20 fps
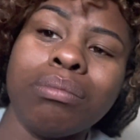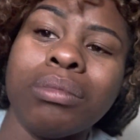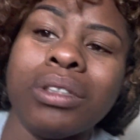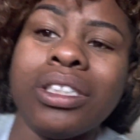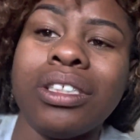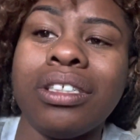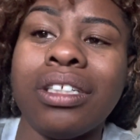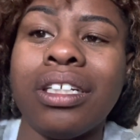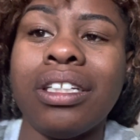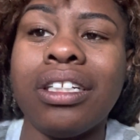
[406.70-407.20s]
but
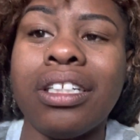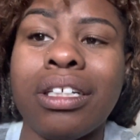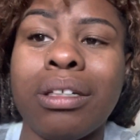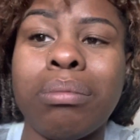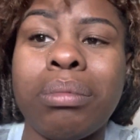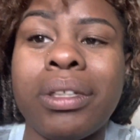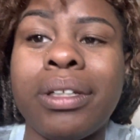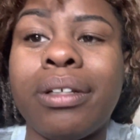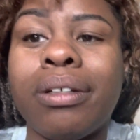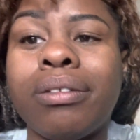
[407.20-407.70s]
shed that
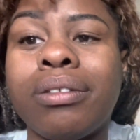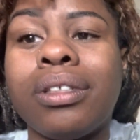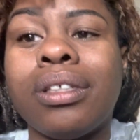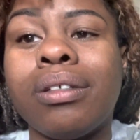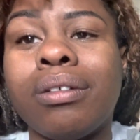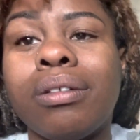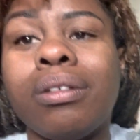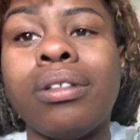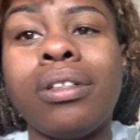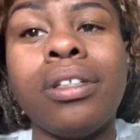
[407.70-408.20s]
pillow,
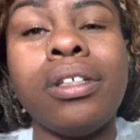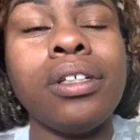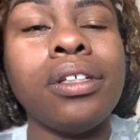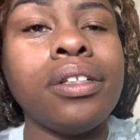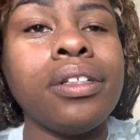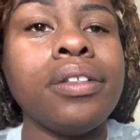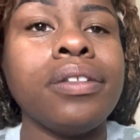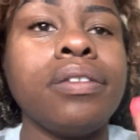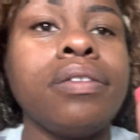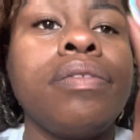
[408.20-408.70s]
so
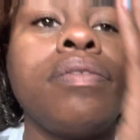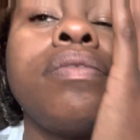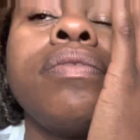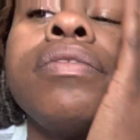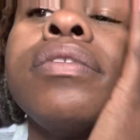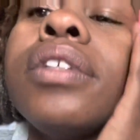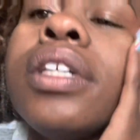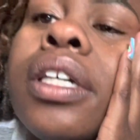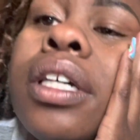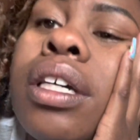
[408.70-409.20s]

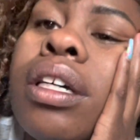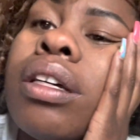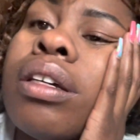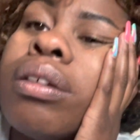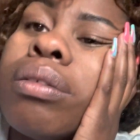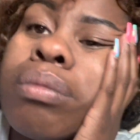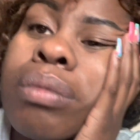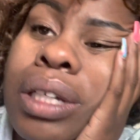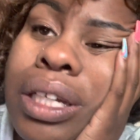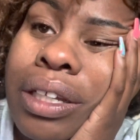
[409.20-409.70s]
yeah.
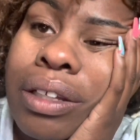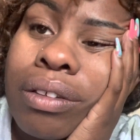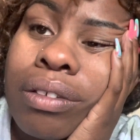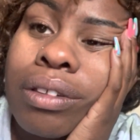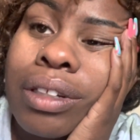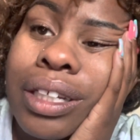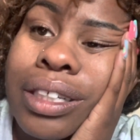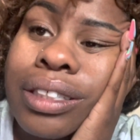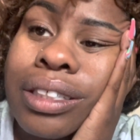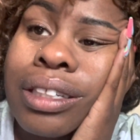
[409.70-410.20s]
But
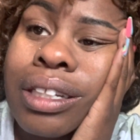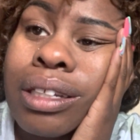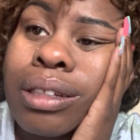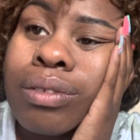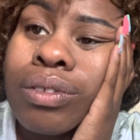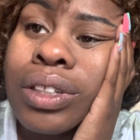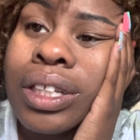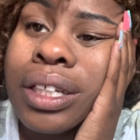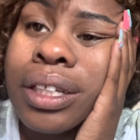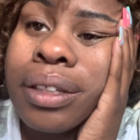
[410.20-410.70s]
that's the
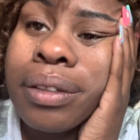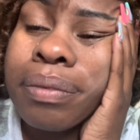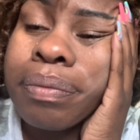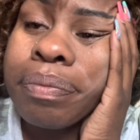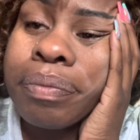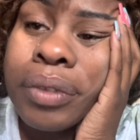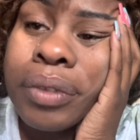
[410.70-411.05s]
update.